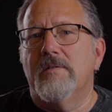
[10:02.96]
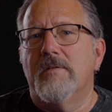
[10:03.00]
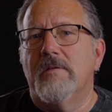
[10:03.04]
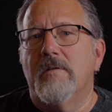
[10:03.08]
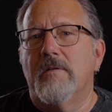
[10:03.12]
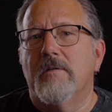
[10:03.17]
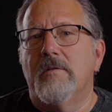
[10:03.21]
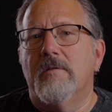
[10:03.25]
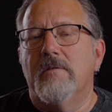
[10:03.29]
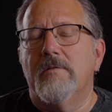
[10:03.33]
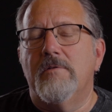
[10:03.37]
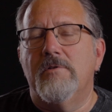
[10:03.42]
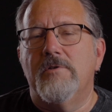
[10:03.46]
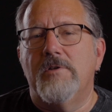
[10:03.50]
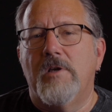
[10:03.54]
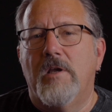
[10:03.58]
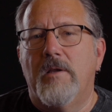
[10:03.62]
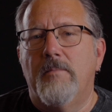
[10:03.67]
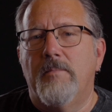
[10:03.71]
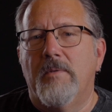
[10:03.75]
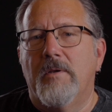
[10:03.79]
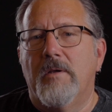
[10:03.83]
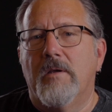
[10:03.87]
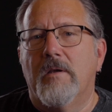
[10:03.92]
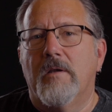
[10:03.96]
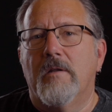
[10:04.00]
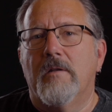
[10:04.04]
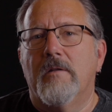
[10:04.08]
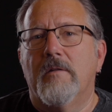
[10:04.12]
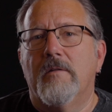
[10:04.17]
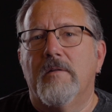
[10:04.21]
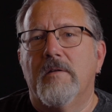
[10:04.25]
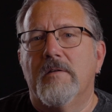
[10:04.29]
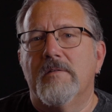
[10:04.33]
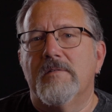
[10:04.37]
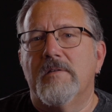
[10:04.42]
and shaping
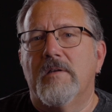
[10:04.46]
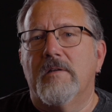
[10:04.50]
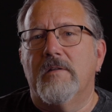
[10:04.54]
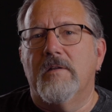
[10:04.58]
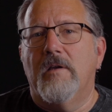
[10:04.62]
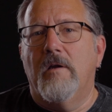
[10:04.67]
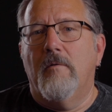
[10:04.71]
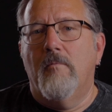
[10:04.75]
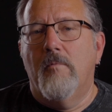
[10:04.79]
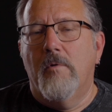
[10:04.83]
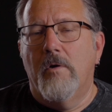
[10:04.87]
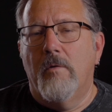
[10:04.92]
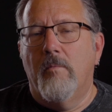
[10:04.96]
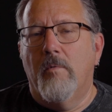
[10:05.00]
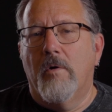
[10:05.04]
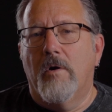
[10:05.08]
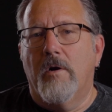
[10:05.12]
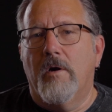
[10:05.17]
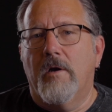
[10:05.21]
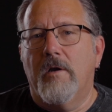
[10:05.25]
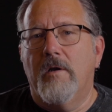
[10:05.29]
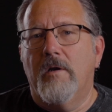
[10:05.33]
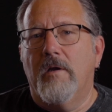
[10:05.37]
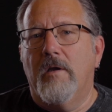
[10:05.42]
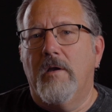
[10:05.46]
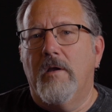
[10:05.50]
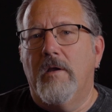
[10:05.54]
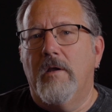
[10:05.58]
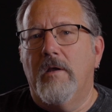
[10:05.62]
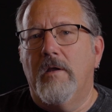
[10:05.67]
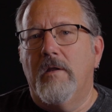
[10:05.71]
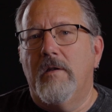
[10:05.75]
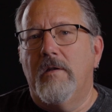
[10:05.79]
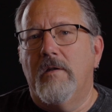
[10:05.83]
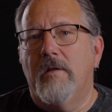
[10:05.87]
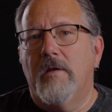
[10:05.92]
and things like that, woodwork,
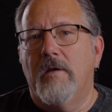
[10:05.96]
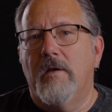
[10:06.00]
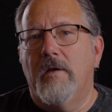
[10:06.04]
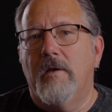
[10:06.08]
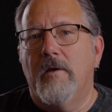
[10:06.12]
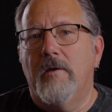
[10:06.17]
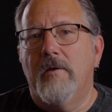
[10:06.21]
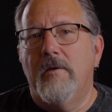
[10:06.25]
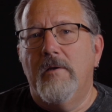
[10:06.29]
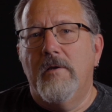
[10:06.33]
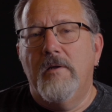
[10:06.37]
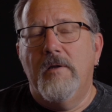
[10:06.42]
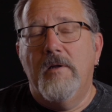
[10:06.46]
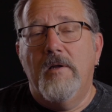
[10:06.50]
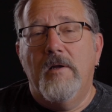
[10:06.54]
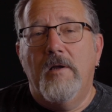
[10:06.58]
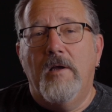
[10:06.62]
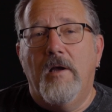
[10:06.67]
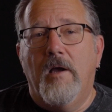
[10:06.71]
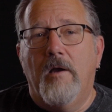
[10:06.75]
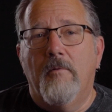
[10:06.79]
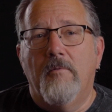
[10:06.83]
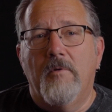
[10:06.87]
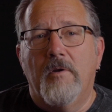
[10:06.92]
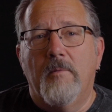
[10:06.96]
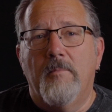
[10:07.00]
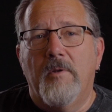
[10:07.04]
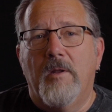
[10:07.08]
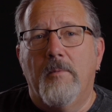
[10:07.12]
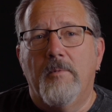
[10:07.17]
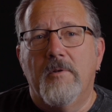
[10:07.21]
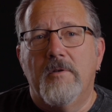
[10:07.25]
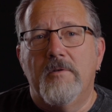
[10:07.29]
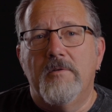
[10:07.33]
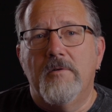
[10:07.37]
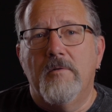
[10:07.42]
and I wouldn't have been
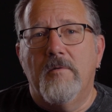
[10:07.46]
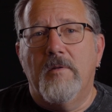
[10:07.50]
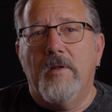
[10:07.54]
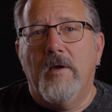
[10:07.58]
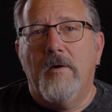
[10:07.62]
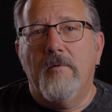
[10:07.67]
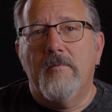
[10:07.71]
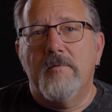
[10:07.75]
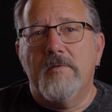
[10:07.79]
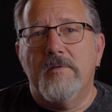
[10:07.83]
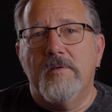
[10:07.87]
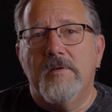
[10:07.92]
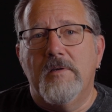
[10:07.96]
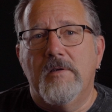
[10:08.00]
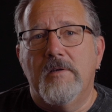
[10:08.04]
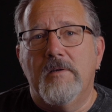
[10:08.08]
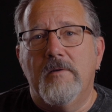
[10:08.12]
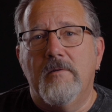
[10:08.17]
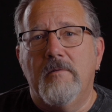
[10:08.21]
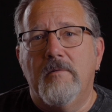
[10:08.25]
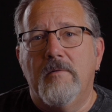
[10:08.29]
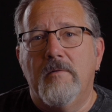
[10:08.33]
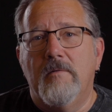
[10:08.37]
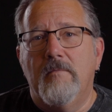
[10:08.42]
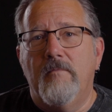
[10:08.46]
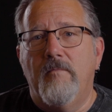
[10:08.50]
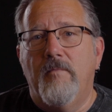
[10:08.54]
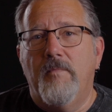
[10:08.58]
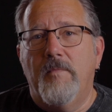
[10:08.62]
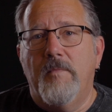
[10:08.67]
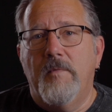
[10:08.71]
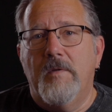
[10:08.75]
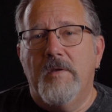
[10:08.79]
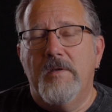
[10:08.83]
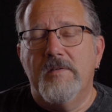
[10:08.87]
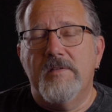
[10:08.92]
able to do it without
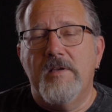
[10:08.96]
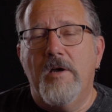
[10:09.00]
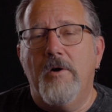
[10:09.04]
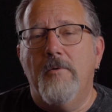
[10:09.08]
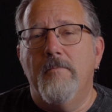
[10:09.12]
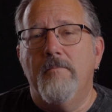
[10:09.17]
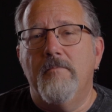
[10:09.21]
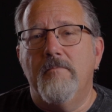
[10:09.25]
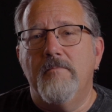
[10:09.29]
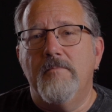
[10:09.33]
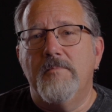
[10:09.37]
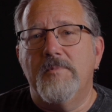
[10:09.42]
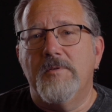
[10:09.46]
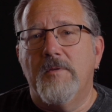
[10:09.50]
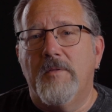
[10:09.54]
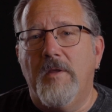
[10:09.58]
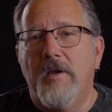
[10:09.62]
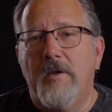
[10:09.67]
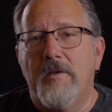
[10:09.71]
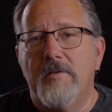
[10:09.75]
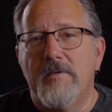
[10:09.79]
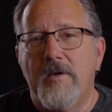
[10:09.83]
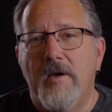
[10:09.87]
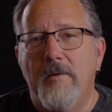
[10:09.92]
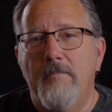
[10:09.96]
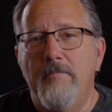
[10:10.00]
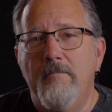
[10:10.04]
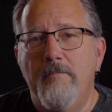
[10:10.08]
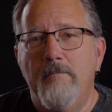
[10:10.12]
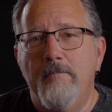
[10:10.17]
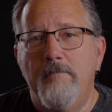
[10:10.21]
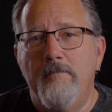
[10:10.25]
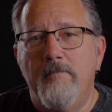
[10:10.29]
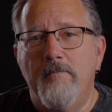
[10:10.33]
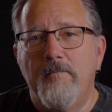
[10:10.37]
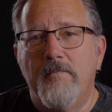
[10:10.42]
his help. So thank you, Tom.
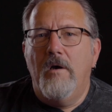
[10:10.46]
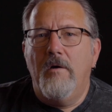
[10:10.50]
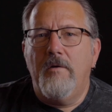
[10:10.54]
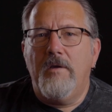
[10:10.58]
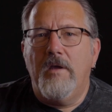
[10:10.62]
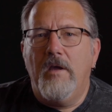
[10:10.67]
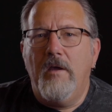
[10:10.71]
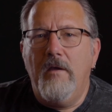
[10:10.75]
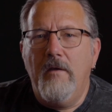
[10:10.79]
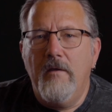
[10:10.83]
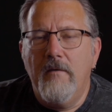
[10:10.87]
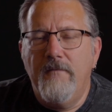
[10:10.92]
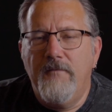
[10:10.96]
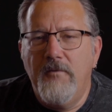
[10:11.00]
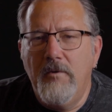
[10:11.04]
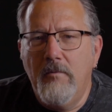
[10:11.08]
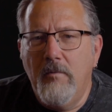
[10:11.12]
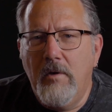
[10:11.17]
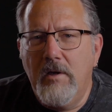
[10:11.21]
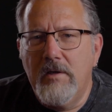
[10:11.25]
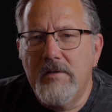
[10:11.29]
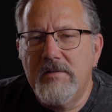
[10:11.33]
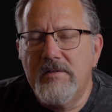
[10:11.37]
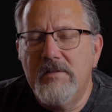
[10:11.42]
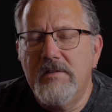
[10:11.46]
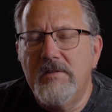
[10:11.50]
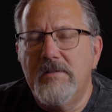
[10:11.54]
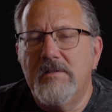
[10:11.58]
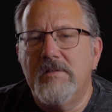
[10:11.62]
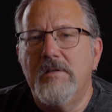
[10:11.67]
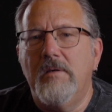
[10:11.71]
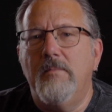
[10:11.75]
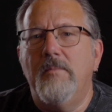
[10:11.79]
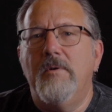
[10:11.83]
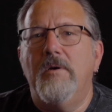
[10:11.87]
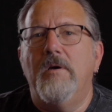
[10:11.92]
Okay, if you want to see
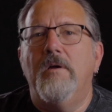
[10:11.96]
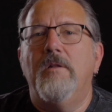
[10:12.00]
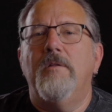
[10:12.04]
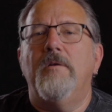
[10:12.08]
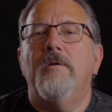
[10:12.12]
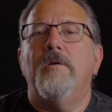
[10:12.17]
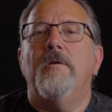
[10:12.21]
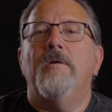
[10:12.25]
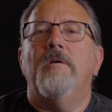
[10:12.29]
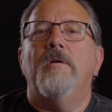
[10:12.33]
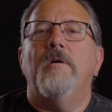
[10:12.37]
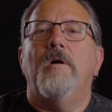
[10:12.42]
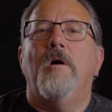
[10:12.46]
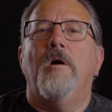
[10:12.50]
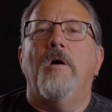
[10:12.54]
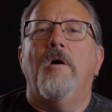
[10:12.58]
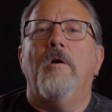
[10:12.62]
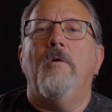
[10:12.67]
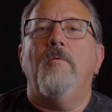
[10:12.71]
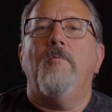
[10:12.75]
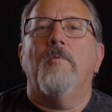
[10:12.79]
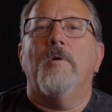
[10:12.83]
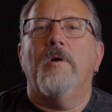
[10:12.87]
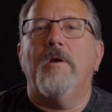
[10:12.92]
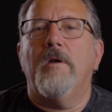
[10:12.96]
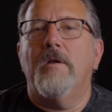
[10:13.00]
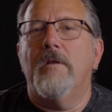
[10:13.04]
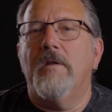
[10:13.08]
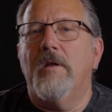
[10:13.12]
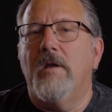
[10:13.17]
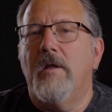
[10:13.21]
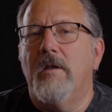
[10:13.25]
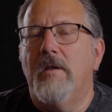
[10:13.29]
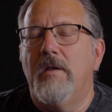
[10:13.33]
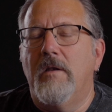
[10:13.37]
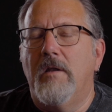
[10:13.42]
some other artwork
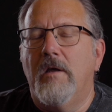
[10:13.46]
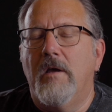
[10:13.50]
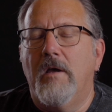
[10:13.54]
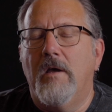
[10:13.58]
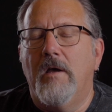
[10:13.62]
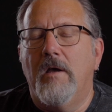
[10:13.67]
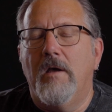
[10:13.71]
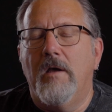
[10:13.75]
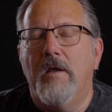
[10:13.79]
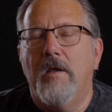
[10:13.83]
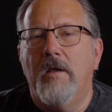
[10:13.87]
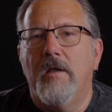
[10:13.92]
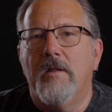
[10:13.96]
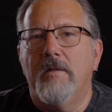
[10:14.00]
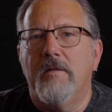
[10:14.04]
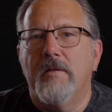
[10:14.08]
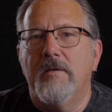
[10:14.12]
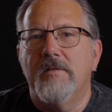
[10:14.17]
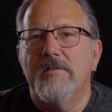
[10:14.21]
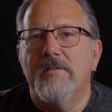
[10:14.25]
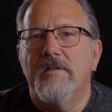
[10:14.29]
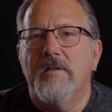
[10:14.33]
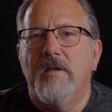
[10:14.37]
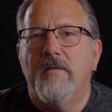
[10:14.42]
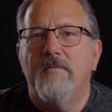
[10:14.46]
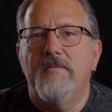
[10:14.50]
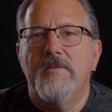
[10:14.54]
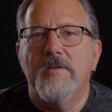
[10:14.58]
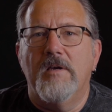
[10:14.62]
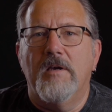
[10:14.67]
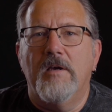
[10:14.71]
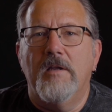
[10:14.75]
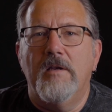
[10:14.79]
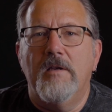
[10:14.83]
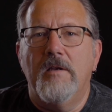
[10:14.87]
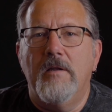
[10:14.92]
then and things that I've
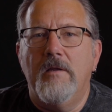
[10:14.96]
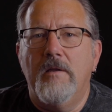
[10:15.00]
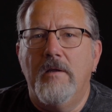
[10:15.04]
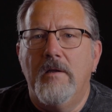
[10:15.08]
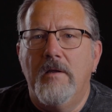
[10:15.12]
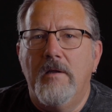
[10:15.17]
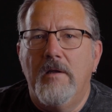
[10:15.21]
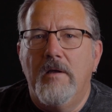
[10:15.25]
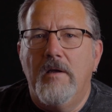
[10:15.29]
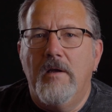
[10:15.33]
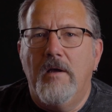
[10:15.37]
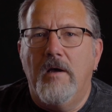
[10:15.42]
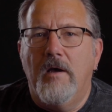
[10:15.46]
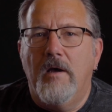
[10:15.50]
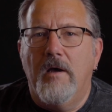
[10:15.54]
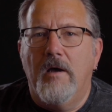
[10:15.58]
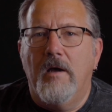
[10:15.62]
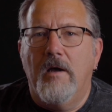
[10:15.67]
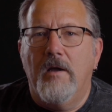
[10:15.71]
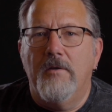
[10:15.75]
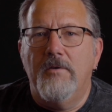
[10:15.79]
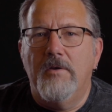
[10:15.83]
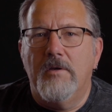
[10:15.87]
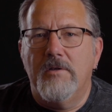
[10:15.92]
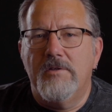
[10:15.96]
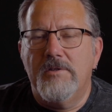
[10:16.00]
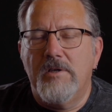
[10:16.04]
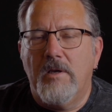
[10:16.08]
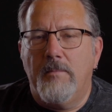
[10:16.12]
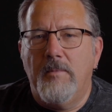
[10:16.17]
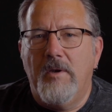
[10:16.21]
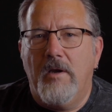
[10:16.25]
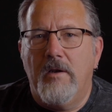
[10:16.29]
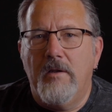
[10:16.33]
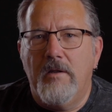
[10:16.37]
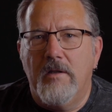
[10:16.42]
done, you can
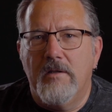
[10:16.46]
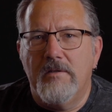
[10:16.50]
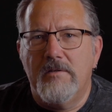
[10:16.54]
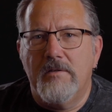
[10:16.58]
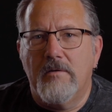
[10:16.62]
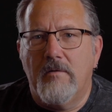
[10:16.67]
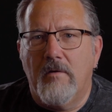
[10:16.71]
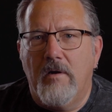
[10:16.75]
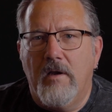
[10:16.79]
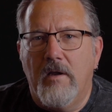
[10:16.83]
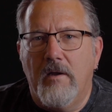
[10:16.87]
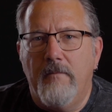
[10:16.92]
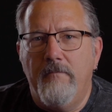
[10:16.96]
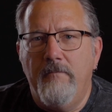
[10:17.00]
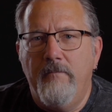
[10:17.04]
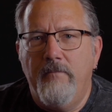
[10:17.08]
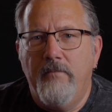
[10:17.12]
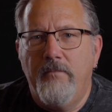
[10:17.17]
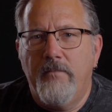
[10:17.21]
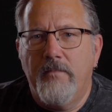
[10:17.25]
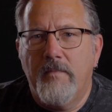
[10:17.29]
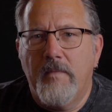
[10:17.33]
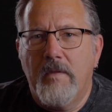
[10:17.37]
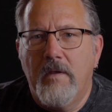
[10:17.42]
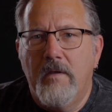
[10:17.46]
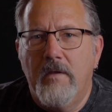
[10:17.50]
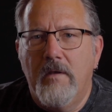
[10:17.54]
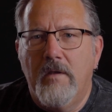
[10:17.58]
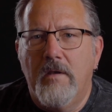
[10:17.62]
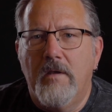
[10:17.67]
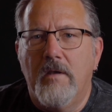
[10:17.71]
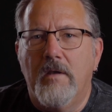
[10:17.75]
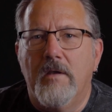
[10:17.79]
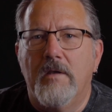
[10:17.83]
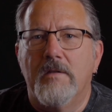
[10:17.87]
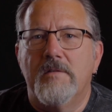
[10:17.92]
check me out at Instagram.
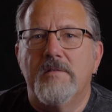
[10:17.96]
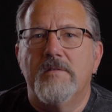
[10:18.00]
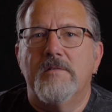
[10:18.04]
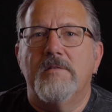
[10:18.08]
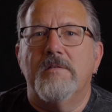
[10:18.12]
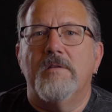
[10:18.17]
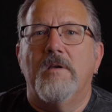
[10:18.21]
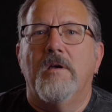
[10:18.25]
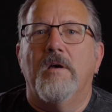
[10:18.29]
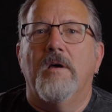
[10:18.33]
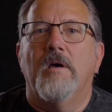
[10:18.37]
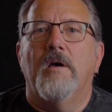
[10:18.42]
It's